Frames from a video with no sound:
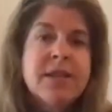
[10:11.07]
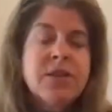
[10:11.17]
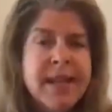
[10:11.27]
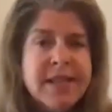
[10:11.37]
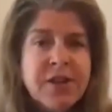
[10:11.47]

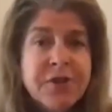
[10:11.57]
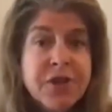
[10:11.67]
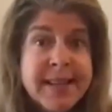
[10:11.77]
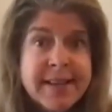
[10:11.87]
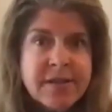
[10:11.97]
So that's our
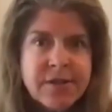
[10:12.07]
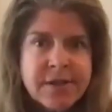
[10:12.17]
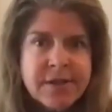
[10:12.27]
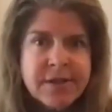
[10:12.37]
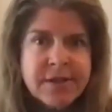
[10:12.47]
first
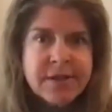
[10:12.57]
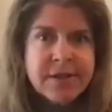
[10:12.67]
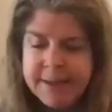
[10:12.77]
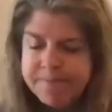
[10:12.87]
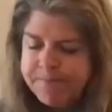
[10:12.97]
exercise
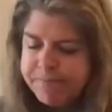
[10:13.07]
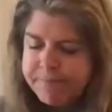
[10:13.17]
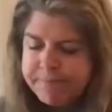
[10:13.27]
today.